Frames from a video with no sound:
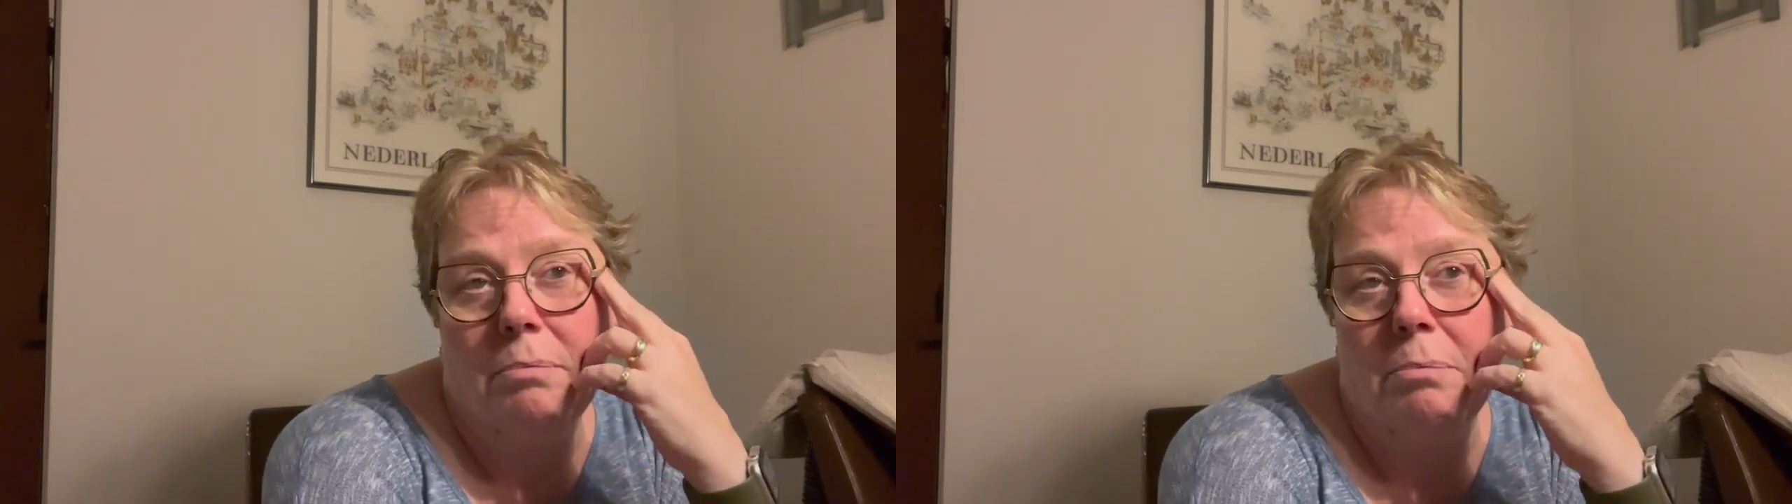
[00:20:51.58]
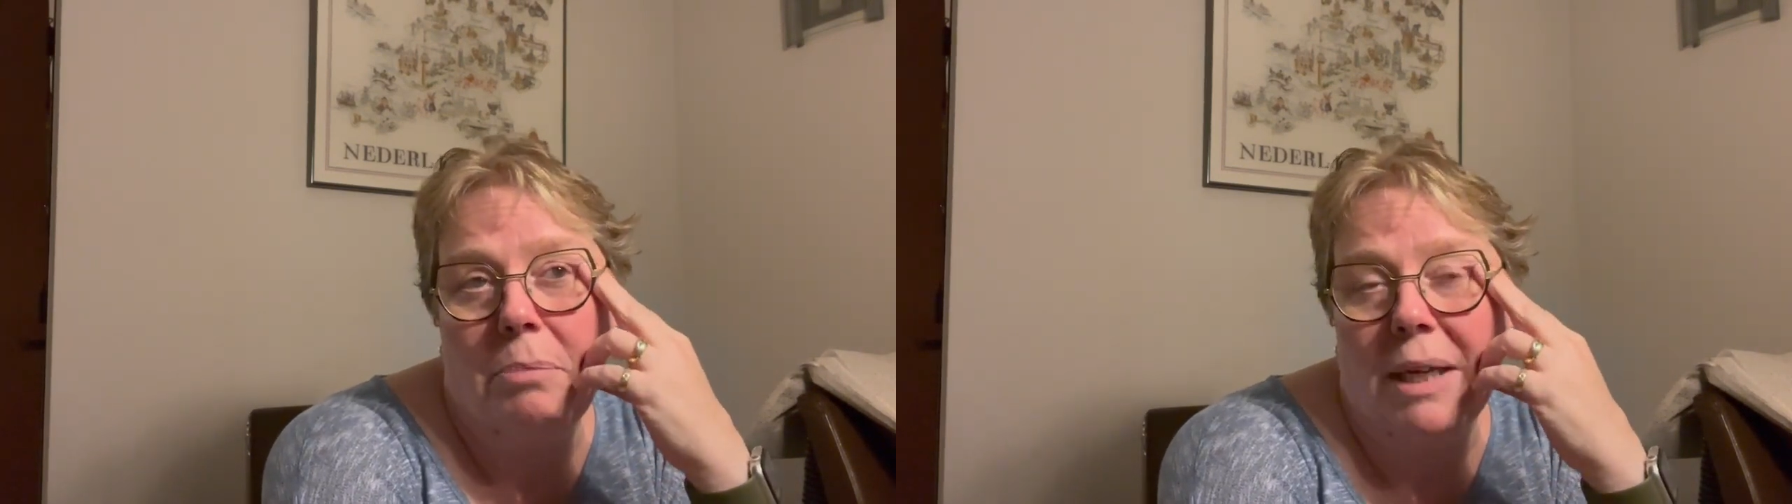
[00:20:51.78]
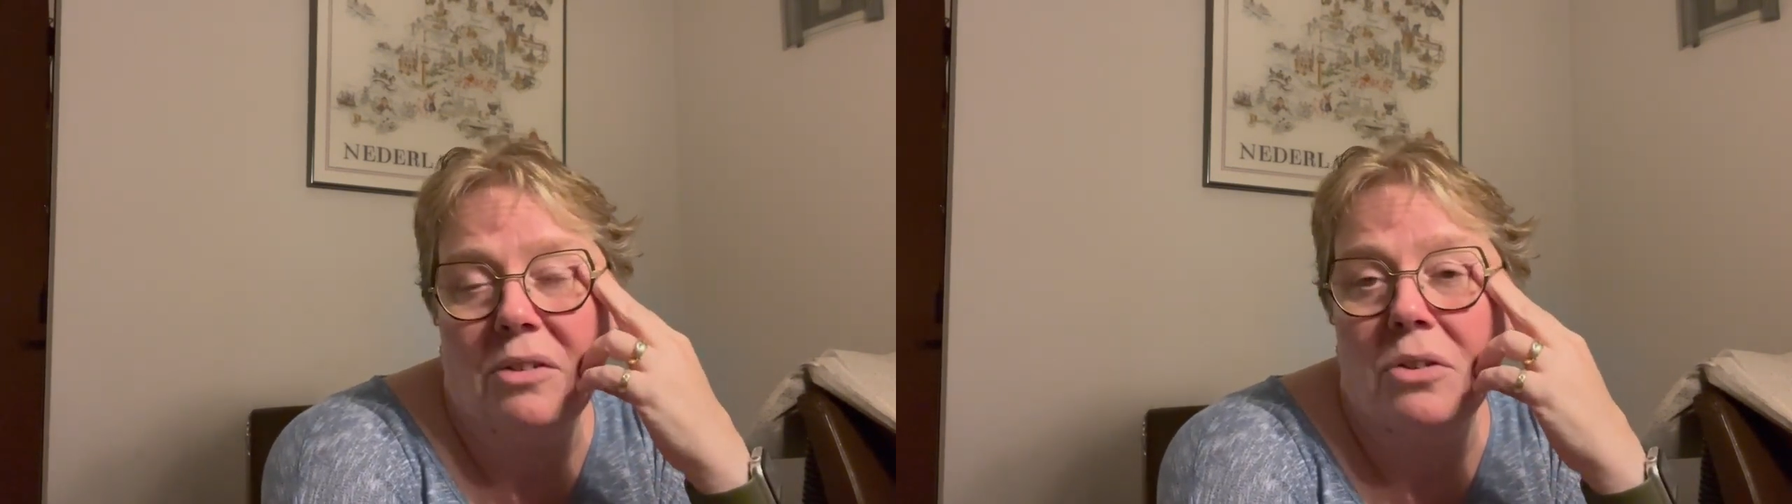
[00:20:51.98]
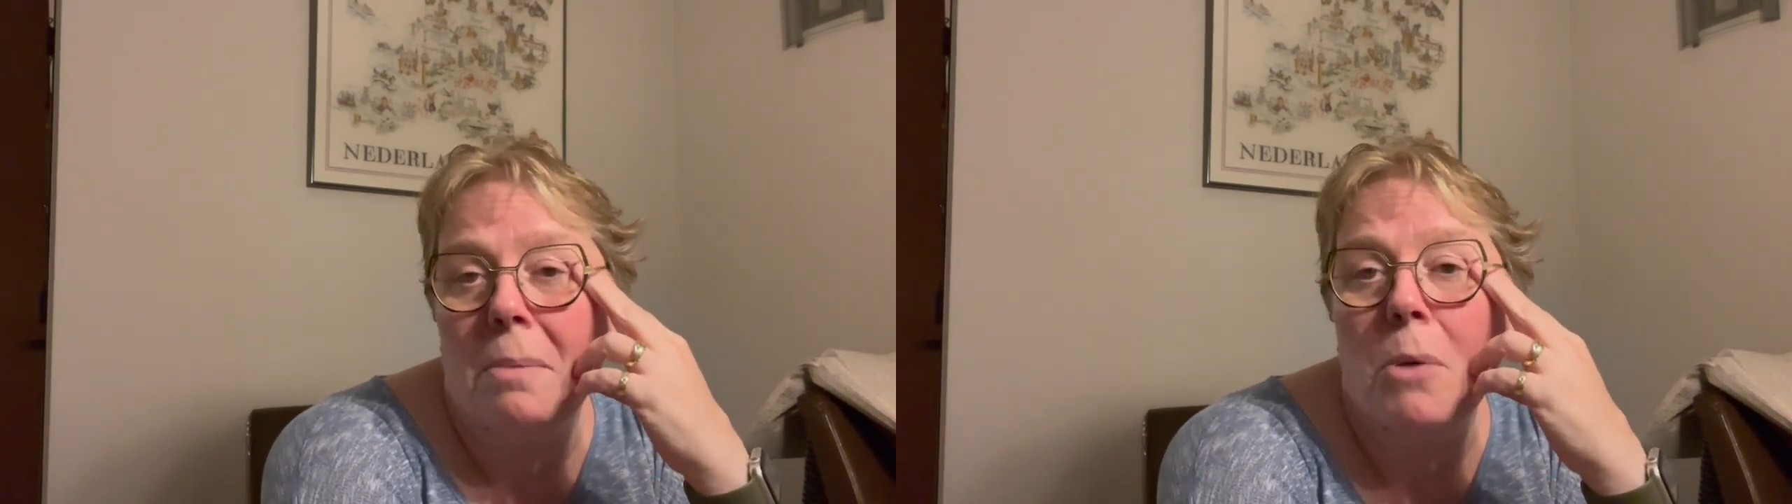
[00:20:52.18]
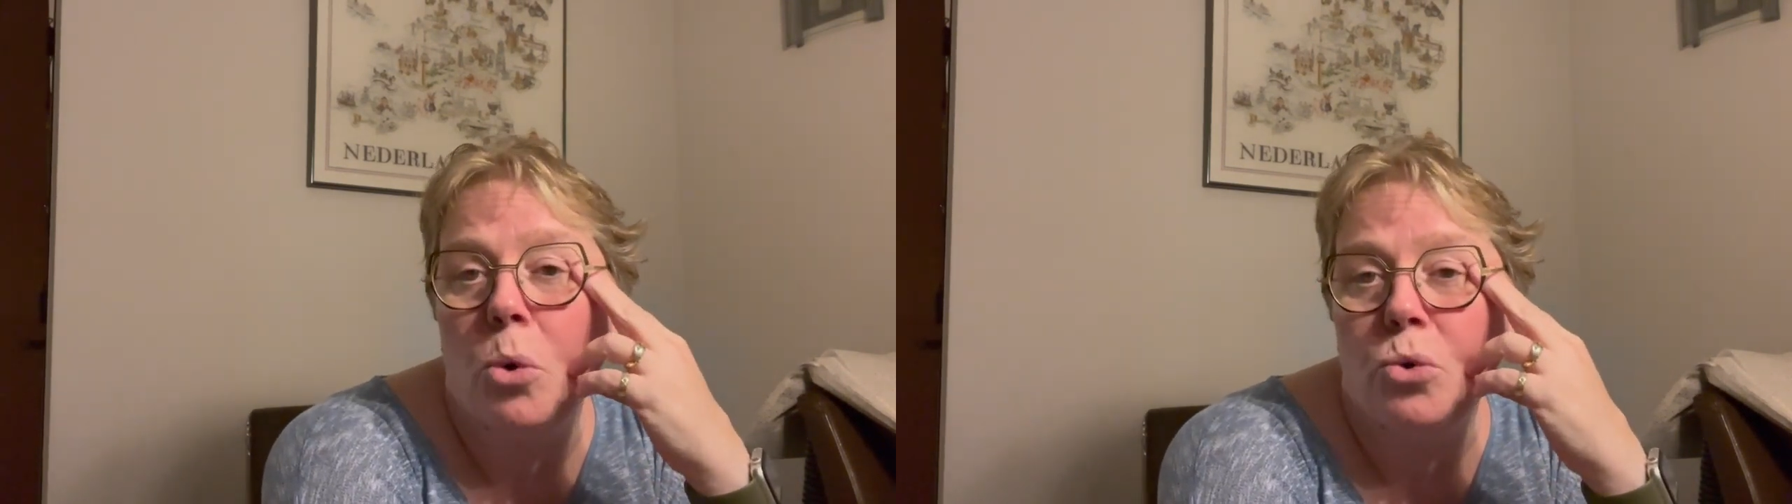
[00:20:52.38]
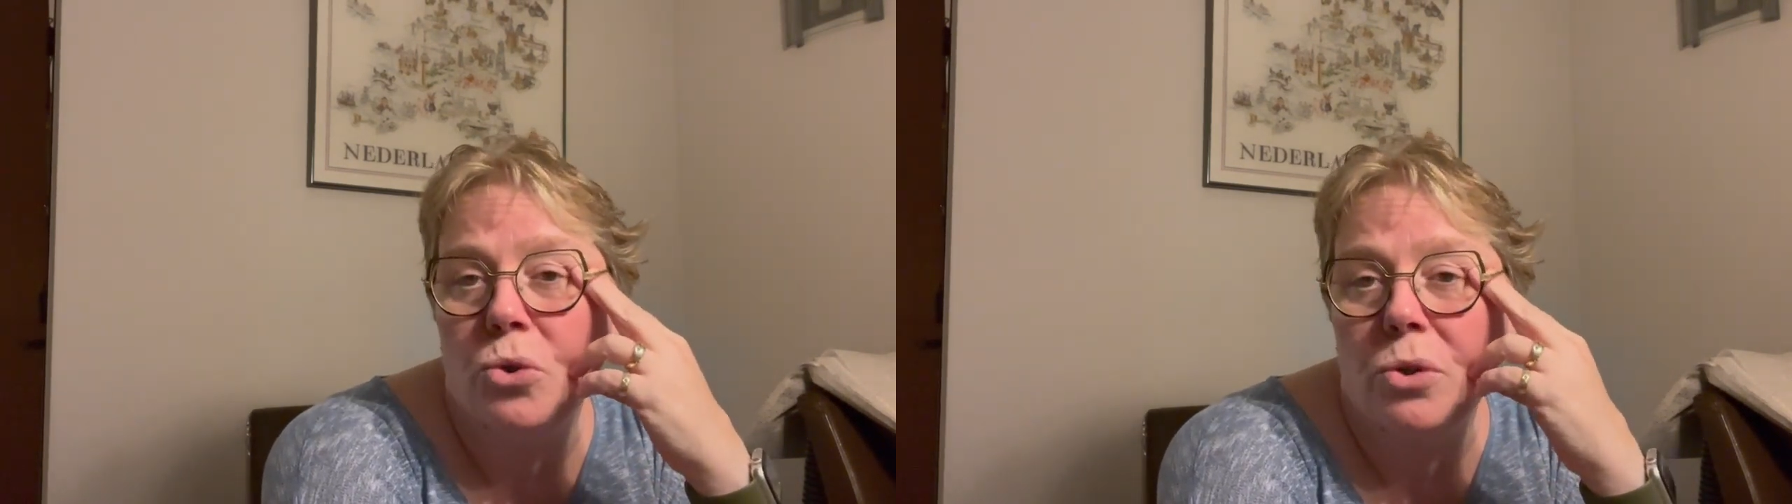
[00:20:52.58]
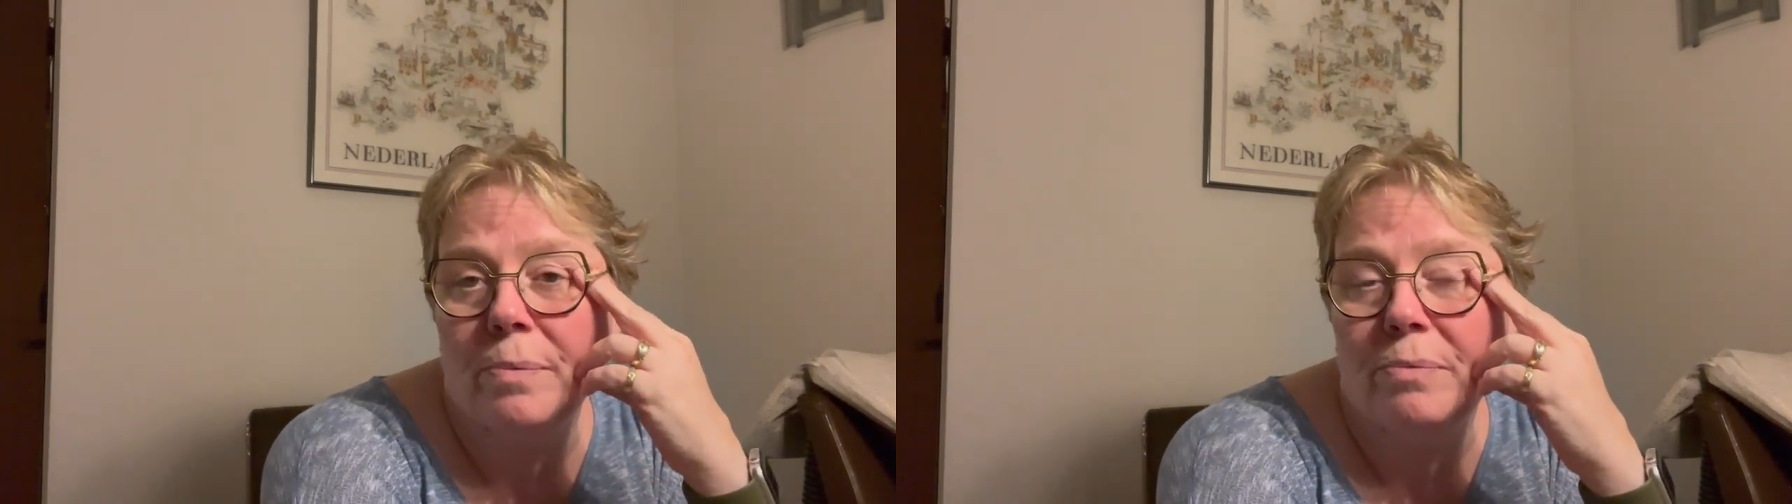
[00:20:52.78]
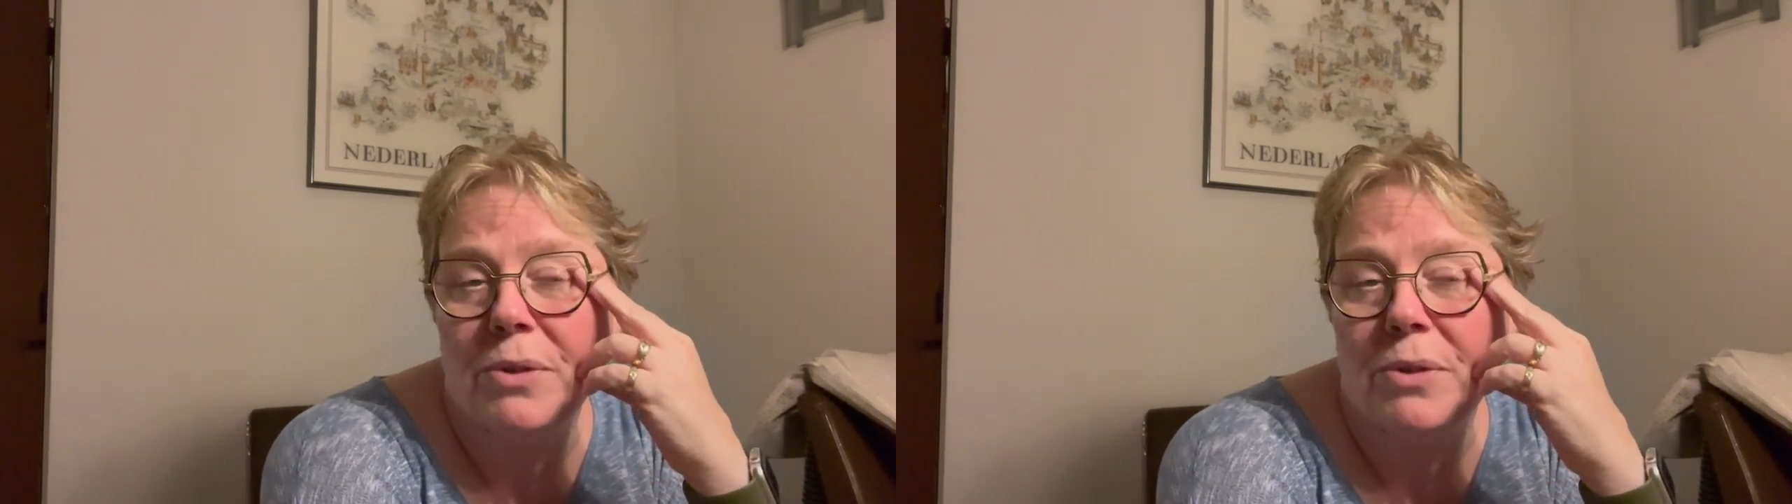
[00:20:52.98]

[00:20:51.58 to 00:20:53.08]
picked the most.